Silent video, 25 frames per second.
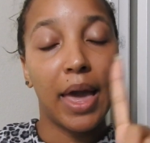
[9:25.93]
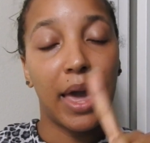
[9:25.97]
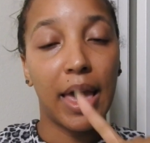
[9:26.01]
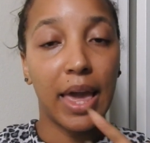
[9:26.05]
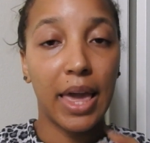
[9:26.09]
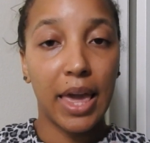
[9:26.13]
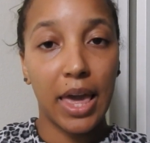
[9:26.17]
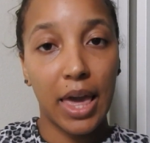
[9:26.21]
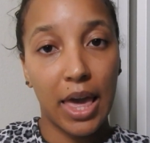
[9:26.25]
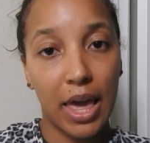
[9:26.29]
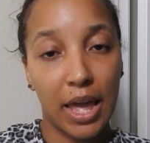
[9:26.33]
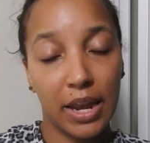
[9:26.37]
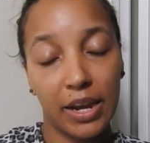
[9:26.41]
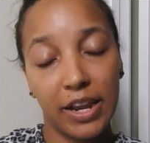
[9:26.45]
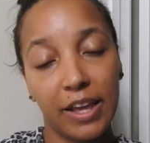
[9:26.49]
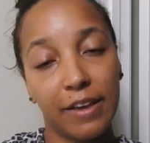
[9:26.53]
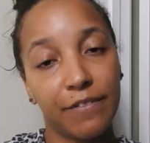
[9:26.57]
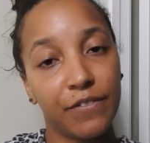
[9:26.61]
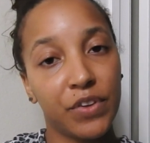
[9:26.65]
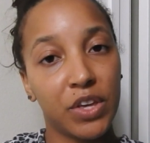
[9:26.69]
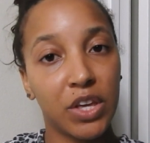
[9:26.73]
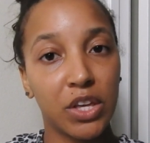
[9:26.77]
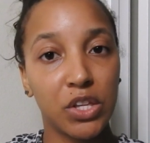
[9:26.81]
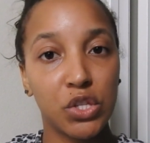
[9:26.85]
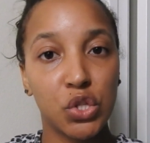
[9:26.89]
And
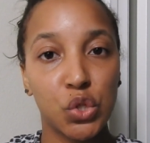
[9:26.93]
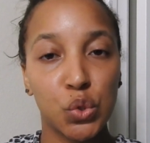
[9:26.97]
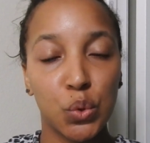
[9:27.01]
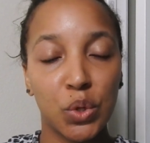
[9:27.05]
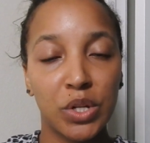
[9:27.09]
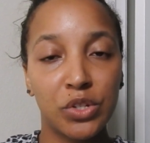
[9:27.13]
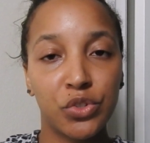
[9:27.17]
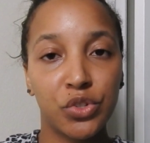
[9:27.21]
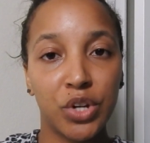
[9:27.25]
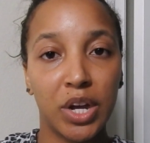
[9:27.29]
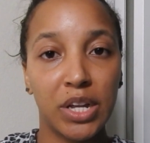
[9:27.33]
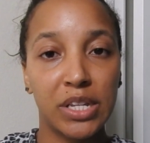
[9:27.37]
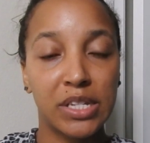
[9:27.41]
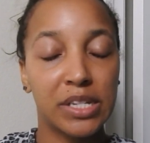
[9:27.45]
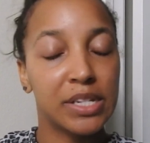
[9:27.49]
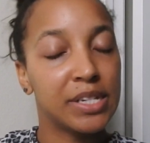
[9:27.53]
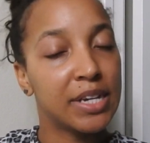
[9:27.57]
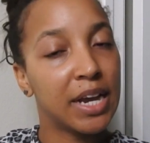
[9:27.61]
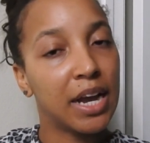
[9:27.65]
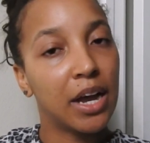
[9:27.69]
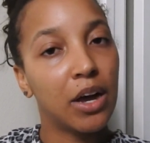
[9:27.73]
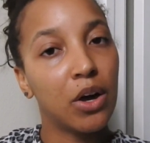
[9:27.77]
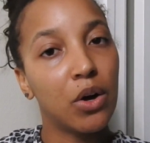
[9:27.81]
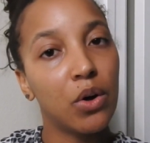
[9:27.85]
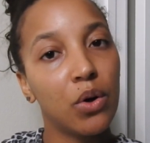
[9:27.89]
if he's doing drugs
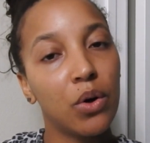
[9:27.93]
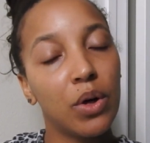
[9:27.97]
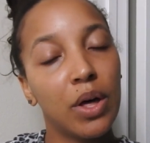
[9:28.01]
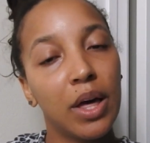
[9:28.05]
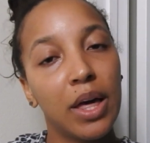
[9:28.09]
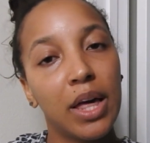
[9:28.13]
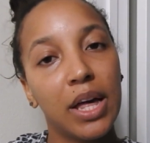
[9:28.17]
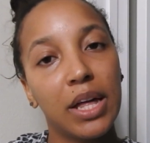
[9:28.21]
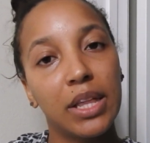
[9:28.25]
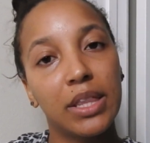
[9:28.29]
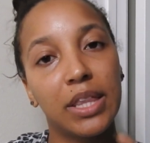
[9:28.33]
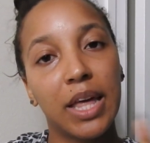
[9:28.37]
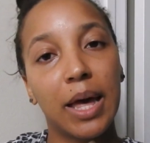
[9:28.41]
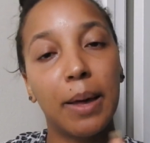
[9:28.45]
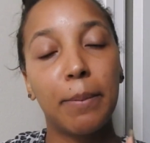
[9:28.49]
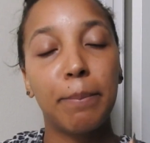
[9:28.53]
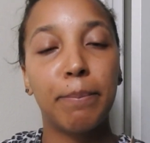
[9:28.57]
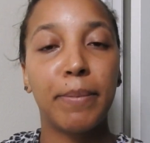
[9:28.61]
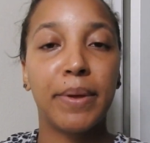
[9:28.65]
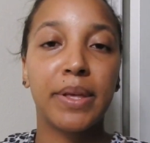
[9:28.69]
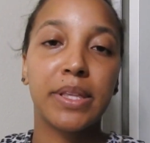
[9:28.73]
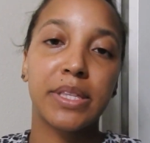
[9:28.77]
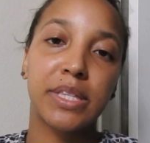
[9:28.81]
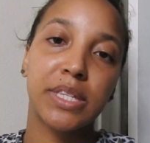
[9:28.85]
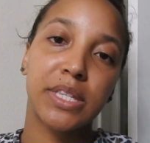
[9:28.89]
now, that
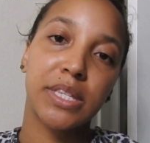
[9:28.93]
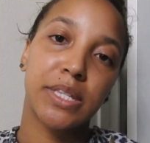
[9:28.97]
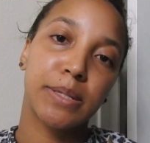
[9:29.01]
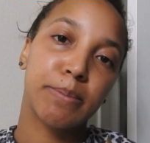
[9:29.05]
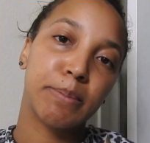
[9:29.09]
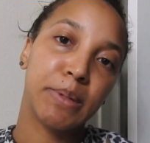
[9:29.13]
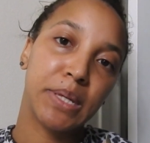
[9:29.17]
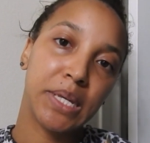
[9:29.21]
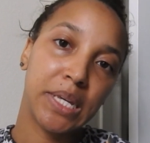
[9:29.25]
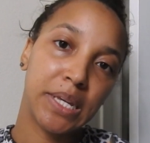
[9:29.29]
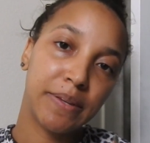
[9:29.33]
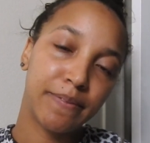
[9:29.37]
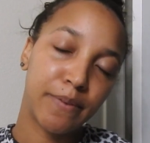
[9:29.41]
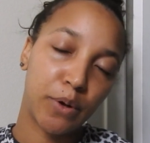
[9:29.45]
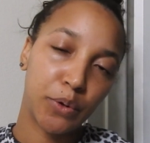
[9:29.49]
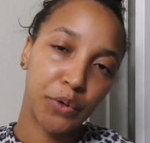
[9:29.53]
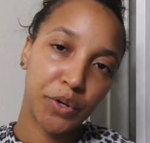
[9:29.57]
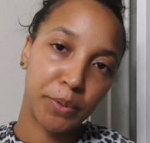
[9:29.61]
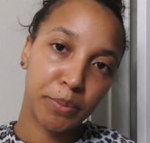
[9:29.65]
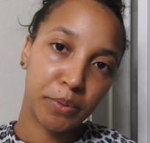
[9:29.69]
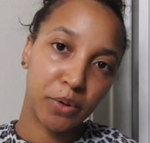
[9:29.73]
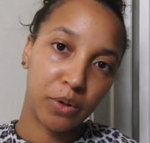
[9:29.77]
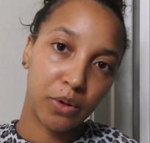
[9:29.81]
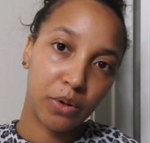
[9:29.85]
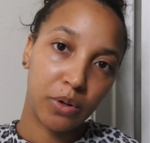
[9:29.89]
makes me
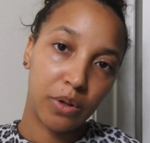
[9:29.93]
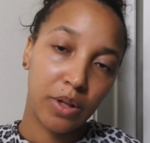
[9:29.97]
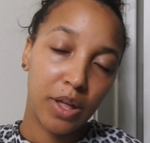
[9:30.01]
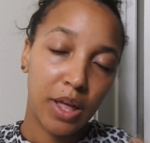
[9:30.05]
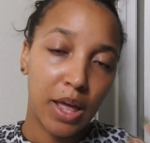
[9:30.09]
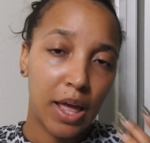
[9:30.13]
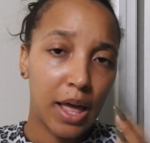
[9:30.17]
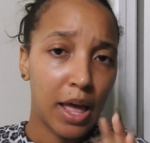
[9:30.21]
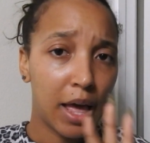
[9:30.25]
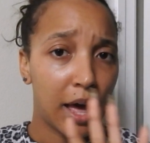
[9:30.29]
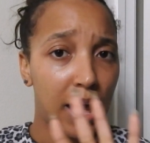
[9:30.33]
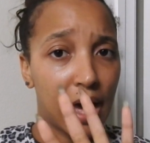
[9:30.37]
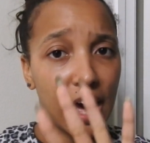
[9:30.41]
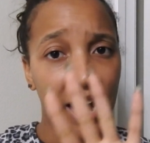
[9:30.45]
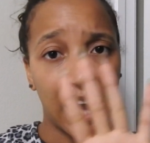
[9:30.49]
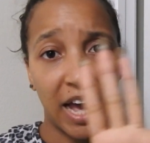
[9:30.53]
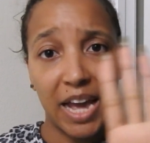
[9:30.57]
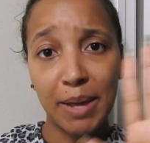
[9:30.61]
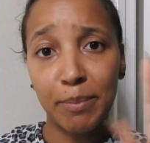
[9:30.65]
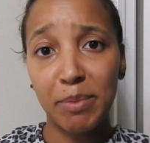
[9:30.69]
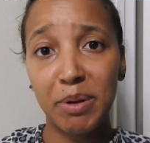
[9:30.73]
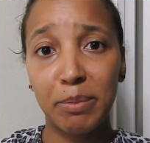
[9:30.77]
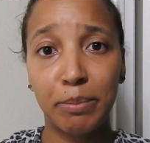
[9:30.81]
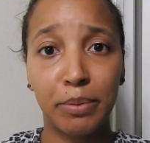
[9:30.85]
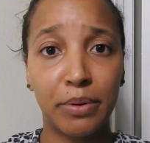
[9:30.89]
vulnerable.
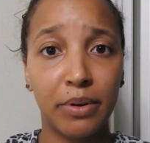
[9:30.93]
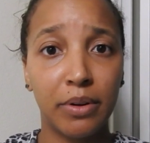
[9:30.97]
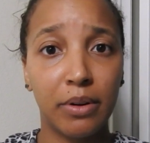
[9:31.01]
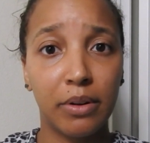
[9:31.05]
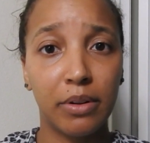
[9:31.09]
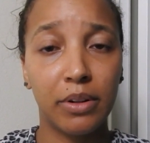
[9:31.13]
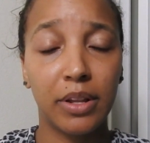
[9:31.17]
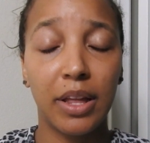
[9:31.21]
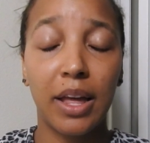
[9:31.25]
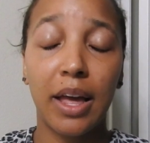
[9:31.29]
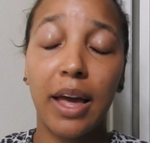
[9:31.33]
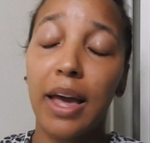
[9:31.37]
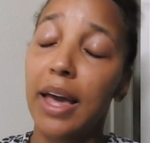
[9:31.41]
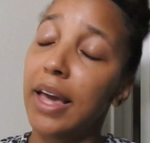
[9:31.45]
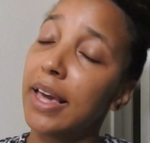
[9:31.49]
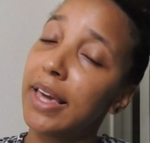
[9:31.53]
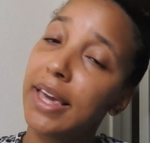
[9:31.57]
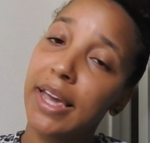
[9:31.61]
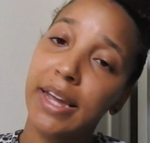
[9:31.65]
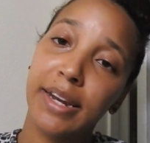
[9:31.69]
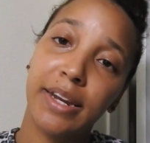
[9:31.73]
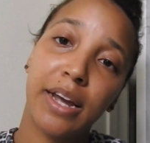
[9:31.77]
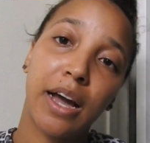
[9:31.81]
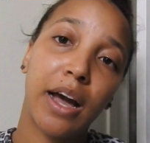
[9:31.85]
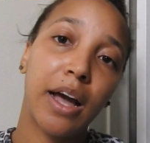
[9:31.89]
I'm on parole. I
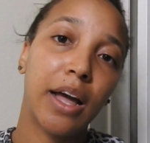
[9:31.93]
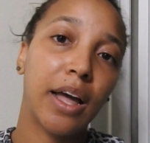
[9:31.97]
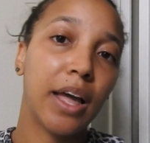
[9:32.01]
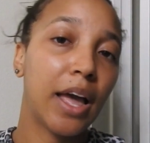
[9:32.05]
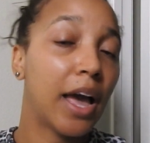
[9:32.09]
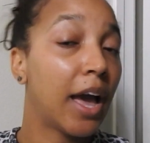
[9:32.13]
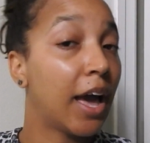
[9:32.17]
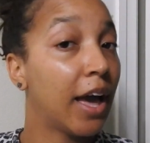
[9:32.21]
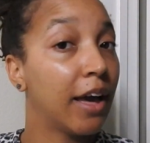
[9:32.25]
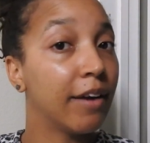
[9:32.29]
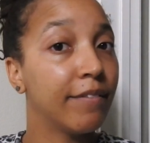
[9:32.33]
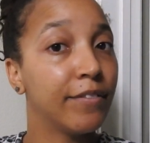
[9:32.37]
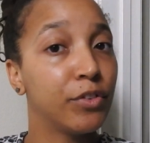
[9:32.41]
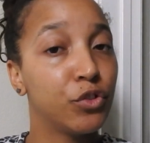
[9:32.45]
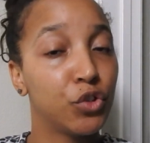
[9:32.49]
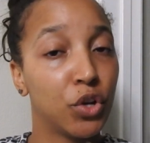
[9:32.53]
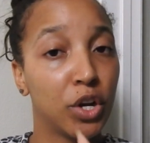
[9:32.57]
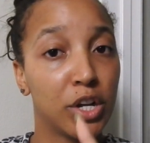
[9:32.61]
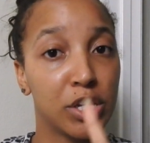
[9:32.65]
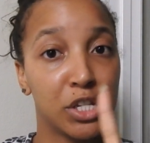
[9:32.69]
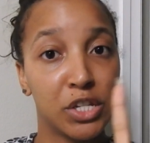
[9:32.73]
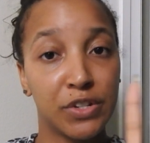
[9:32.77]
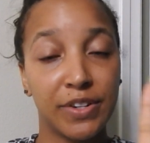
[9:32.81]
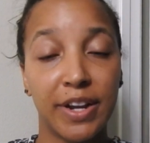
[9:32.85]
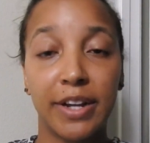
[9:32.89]
cannot have
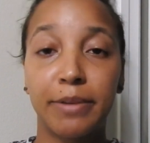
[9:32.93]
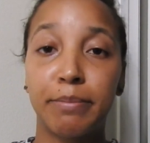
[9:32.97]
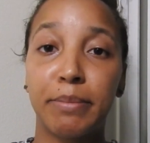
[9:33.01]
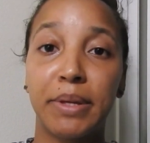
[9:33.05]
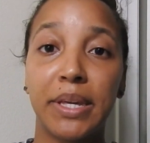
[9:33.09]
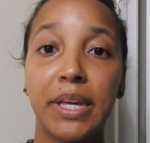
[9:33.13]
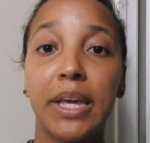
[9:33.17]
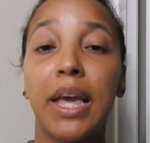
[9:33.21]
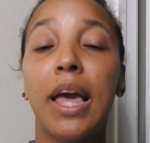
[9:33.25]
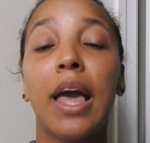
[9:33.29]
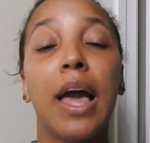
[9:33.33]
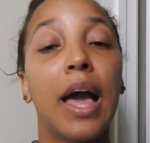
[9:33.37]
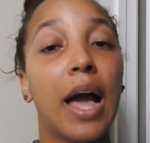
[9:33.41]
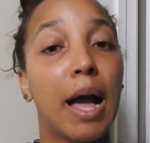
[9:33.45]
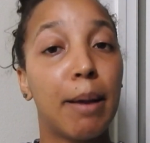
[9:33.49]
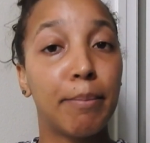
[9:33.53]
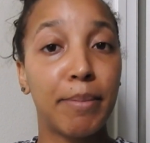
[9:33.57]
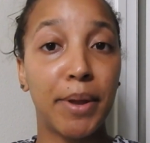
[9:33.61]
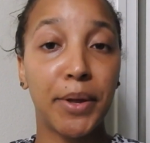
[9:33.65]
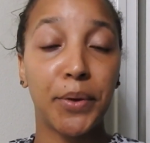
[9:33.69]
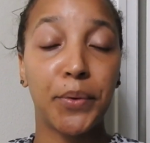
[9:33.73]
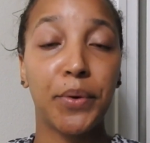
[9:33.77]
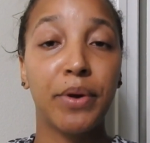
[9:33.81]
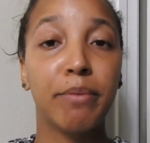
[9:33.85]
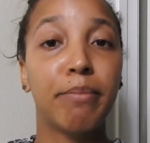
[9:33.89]
drugs around me. I'm
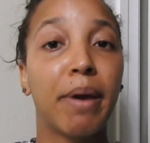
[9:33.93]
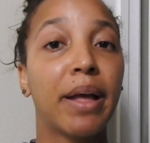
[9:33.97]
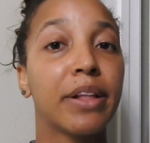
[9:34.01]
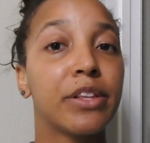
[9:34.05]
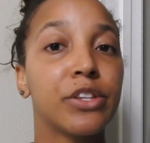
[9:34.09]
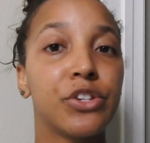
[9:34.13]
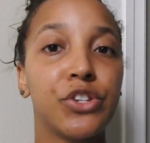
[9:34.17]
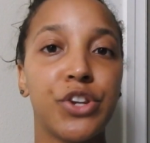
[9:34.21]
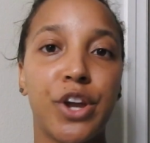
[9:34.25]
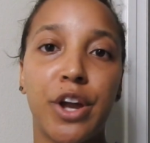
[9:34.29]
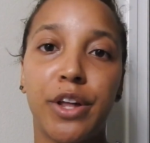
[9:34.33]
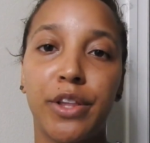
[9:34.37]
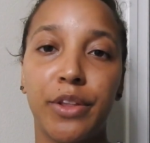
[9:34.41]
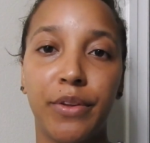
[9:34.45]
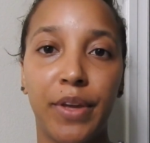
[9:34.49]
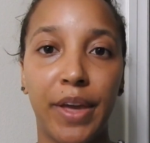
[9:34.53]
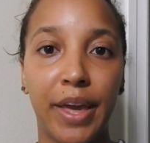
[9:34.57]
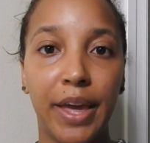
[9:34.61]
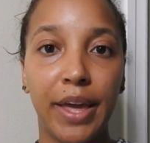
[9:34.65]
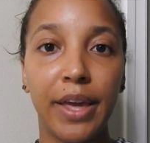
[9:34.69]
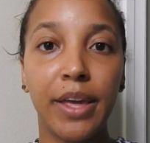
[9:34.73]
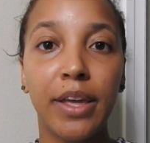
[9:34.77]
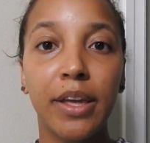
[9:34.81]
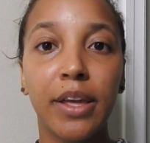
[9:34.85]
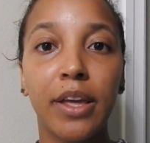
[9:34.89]
not going back to jail,
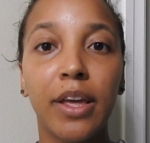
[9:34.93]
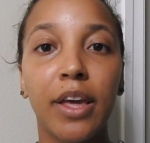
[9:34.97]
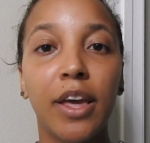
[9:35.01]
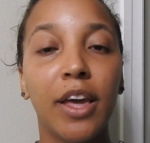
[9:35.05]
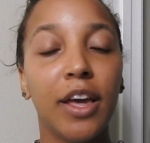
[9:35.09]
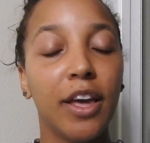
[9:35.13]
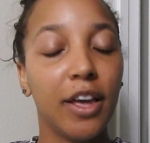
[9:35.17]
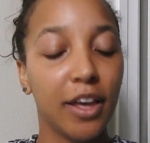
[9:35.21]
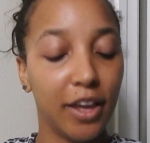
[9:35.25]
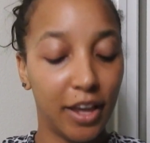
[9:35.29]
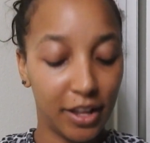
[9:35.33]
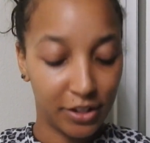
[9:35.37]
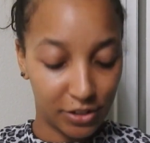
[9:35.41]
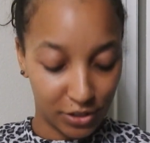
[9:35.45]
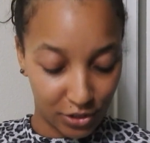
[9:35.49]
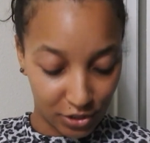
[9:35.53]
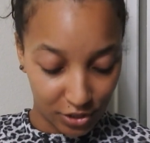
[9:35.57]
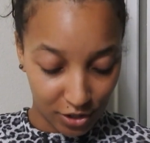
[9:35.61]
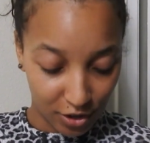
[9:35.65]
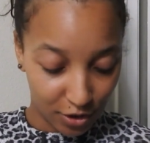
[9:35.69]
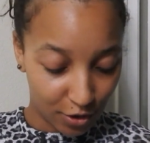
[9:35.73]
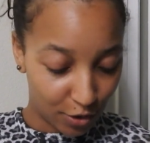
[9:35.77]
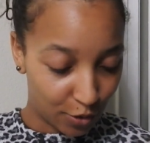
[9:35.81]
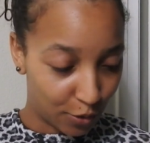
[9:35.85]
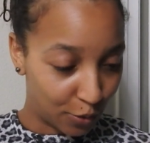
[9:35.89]
okay? And
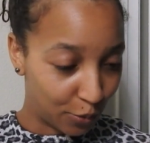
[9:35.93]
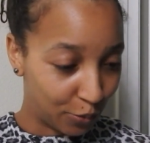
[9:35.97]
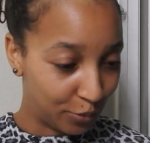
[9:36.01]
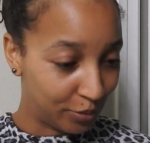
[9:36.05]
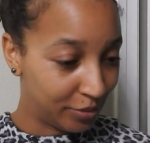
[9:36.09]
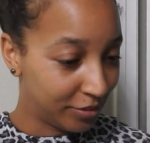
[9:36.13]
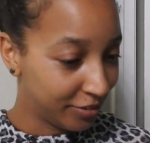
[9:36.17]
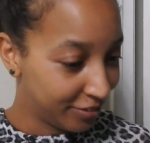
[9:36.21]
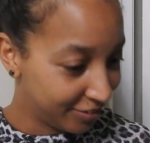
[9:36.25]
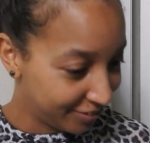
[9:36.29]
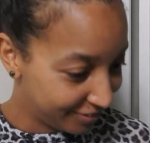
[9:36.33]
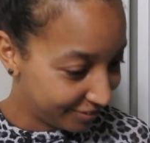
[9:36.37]
so